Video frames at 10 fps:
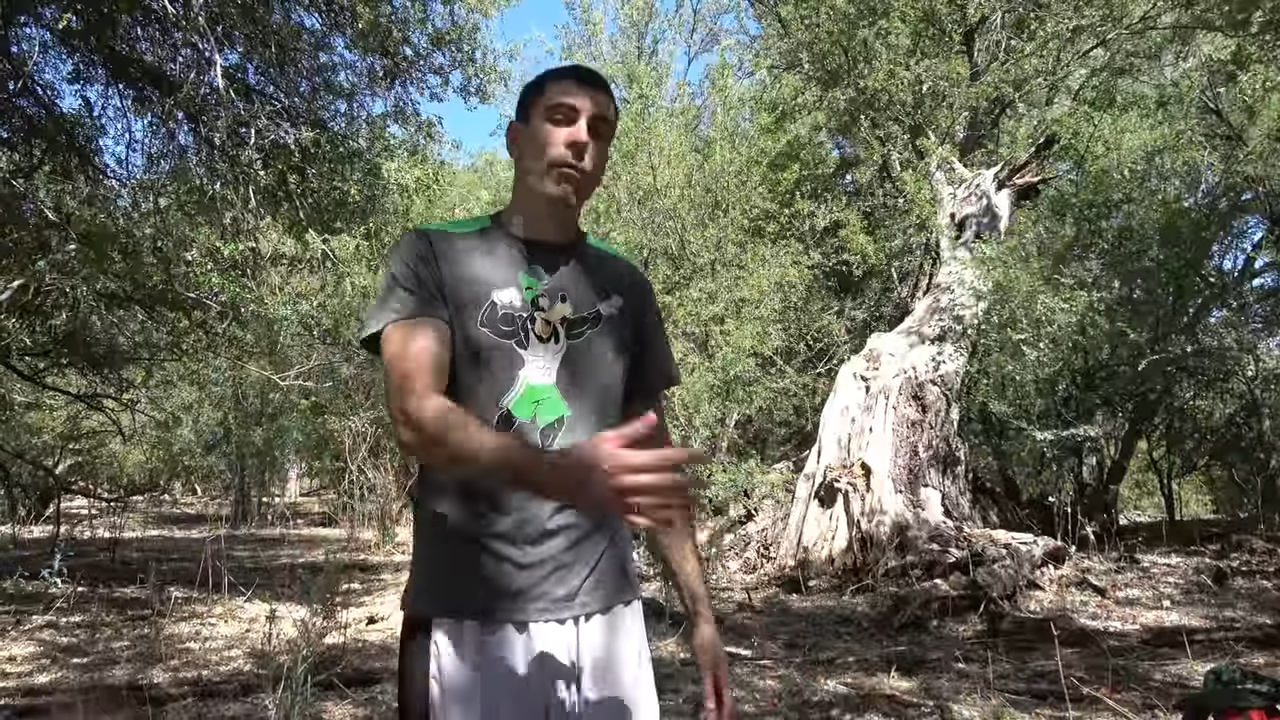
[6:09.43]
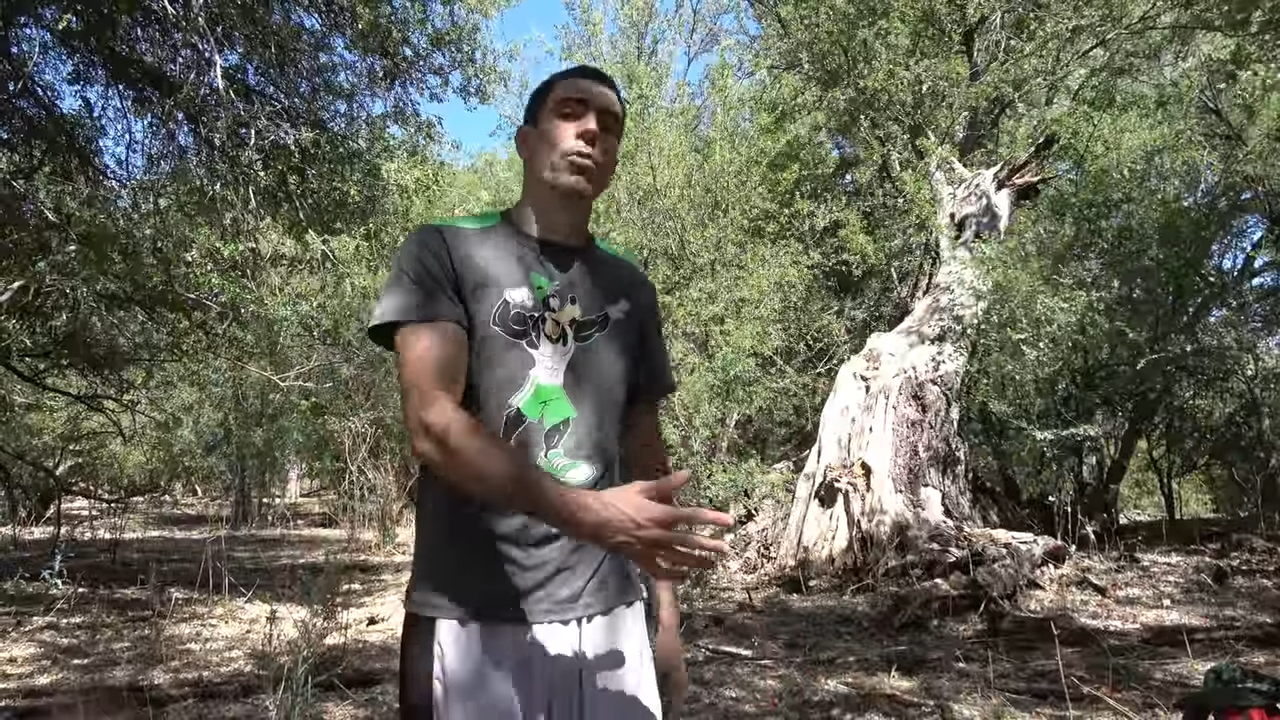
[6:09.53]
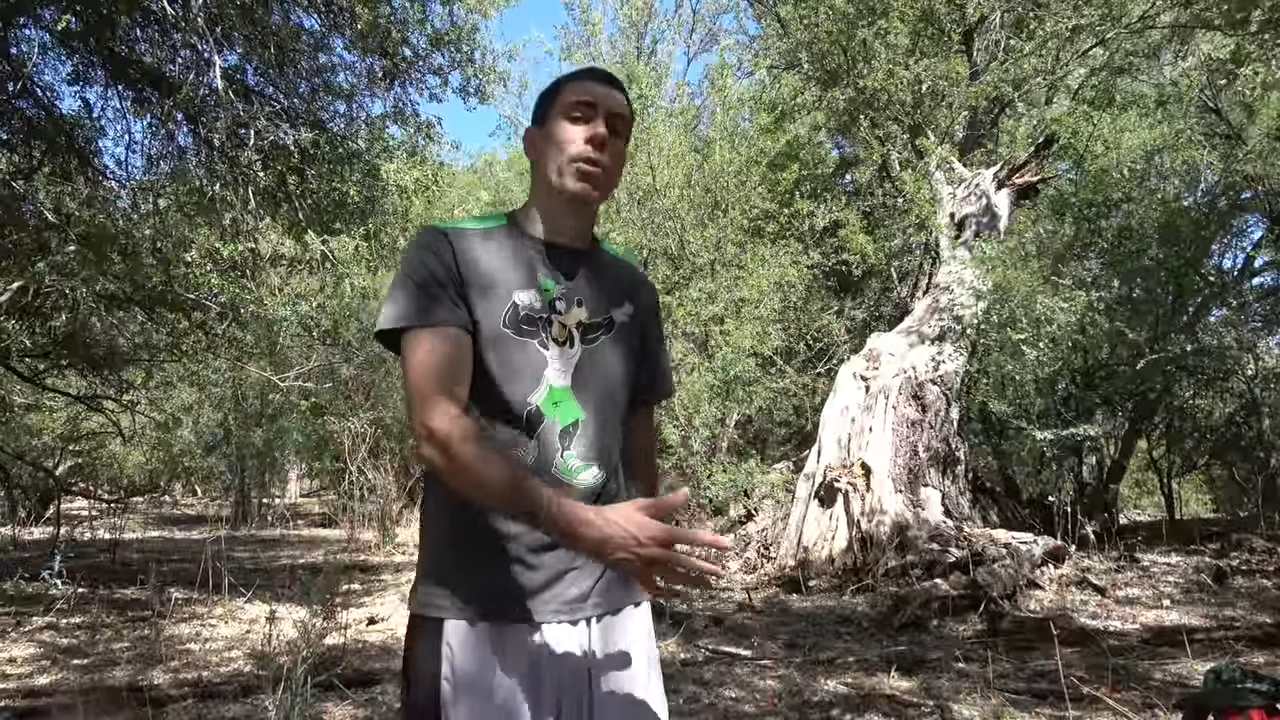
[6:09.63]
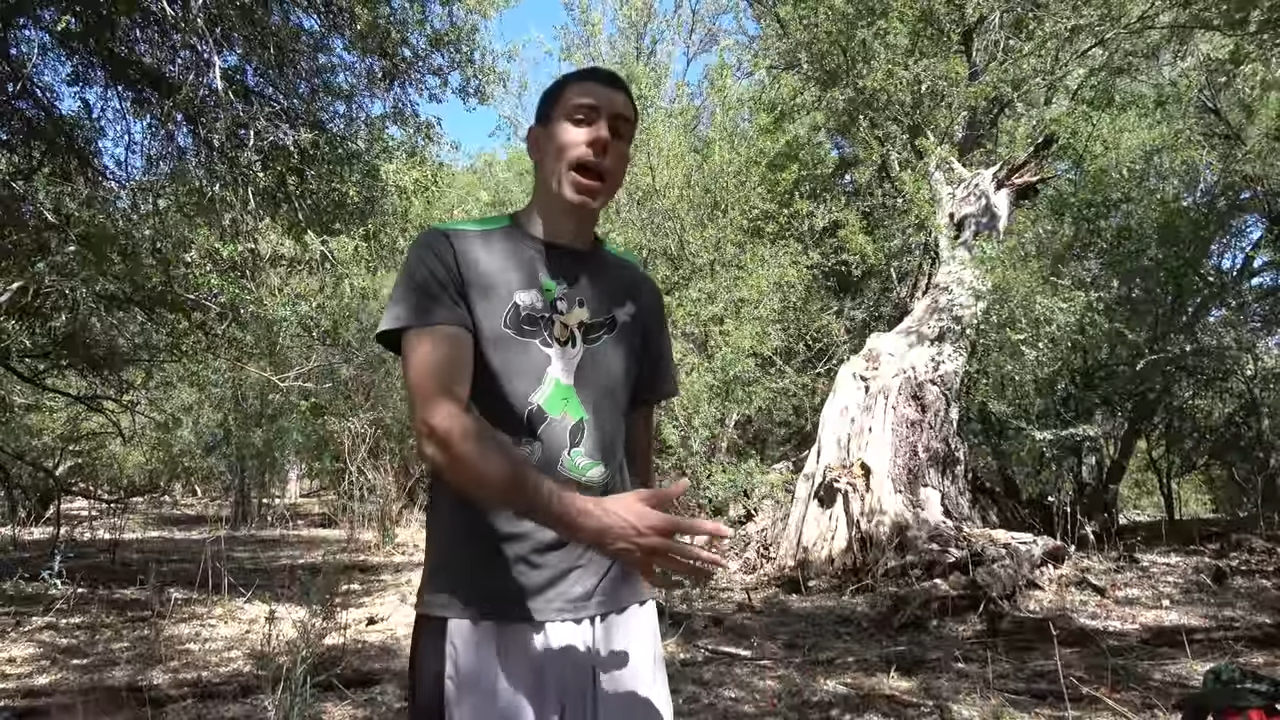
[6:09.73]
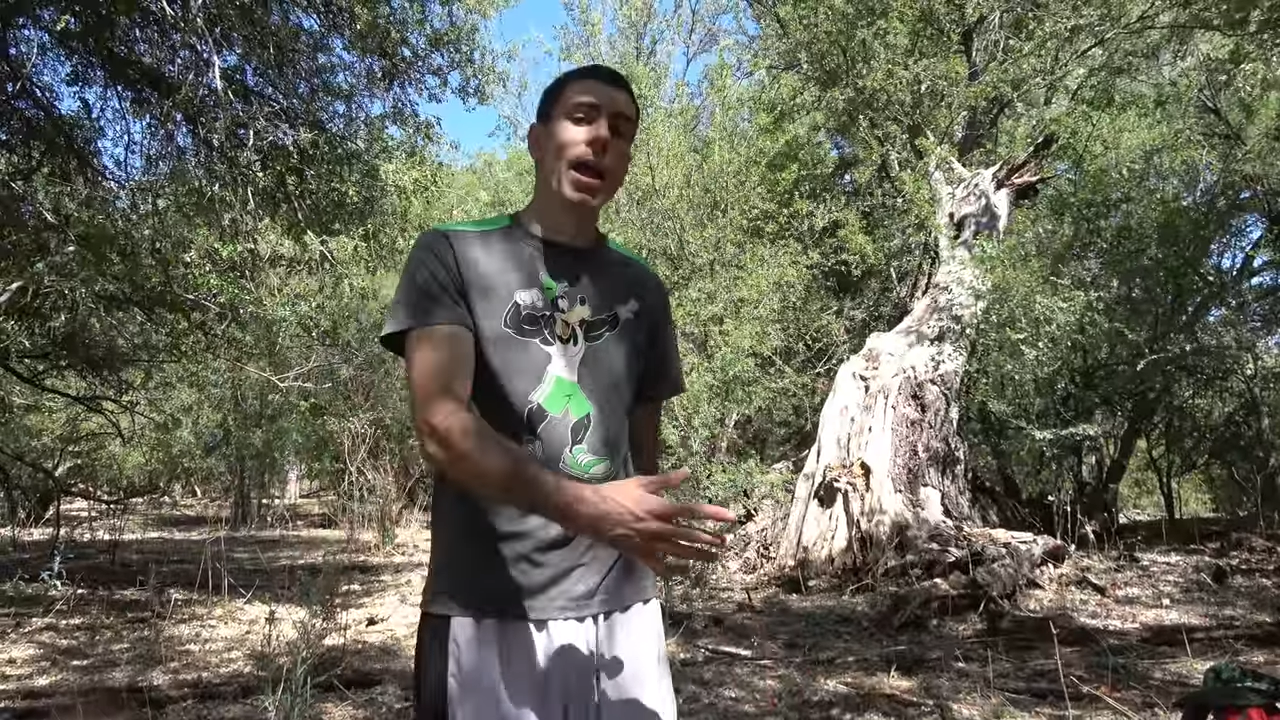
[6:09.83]

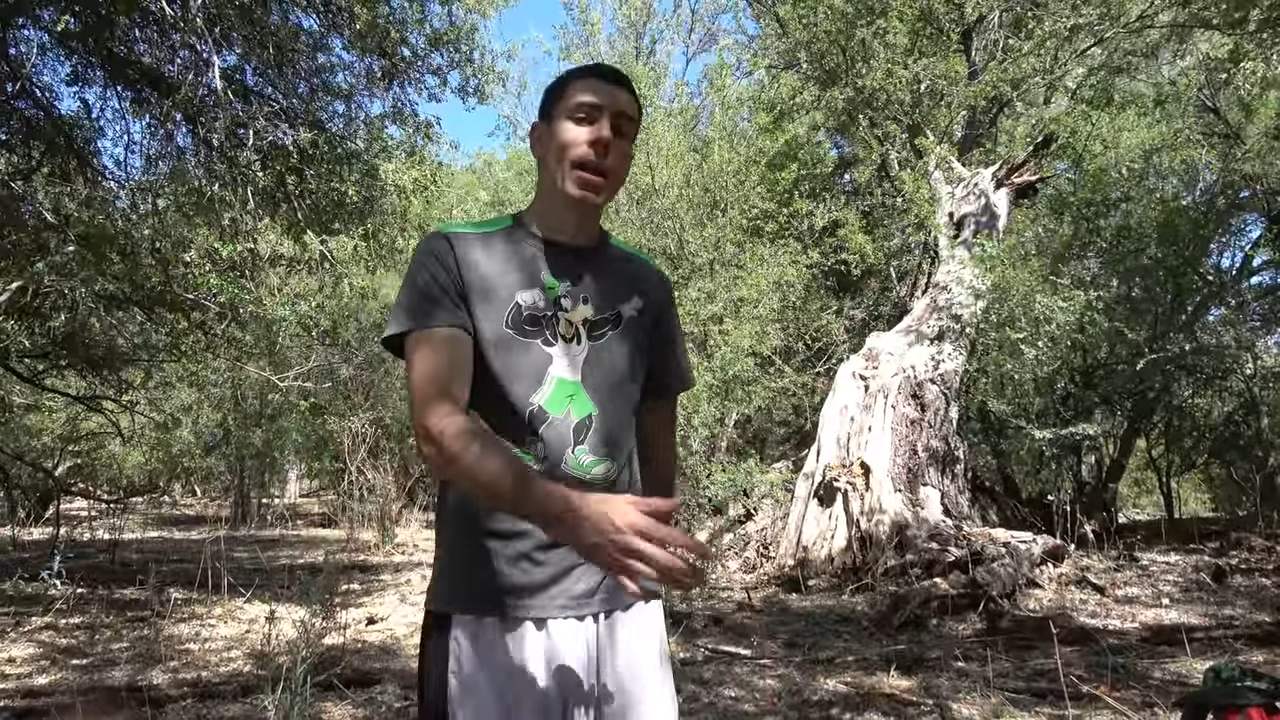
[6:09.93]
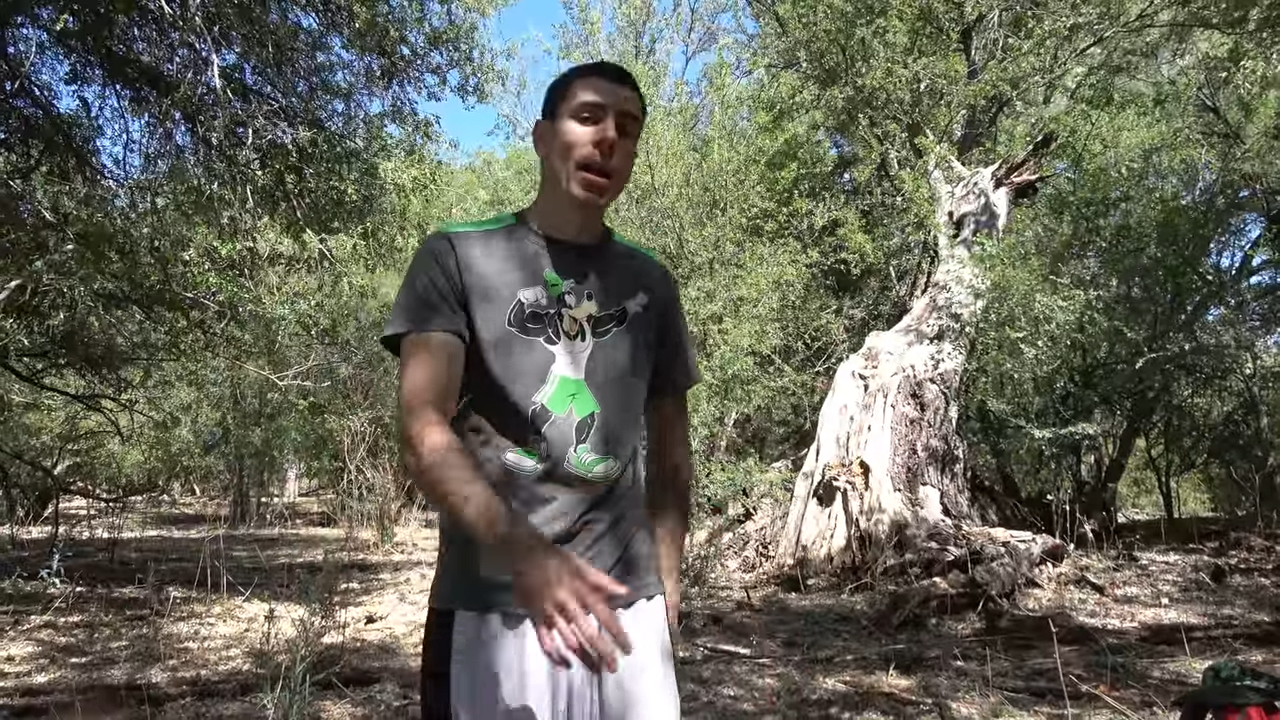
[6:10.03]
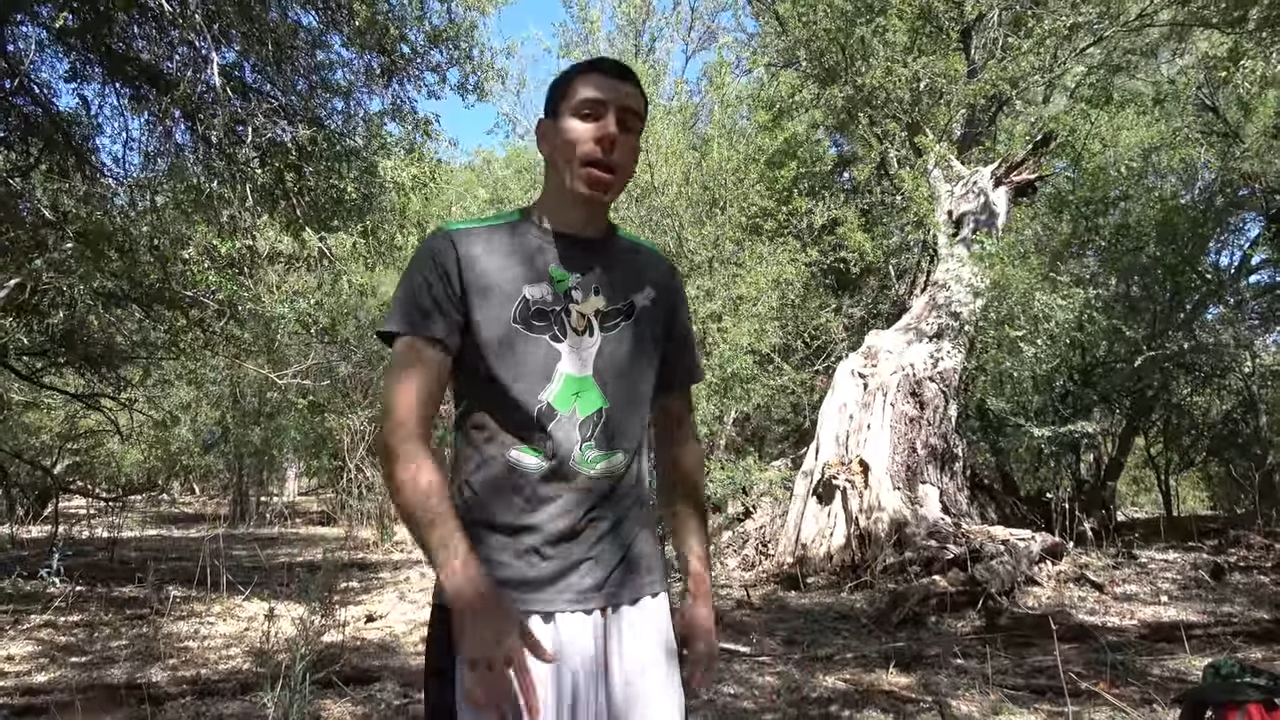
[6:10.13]
through that.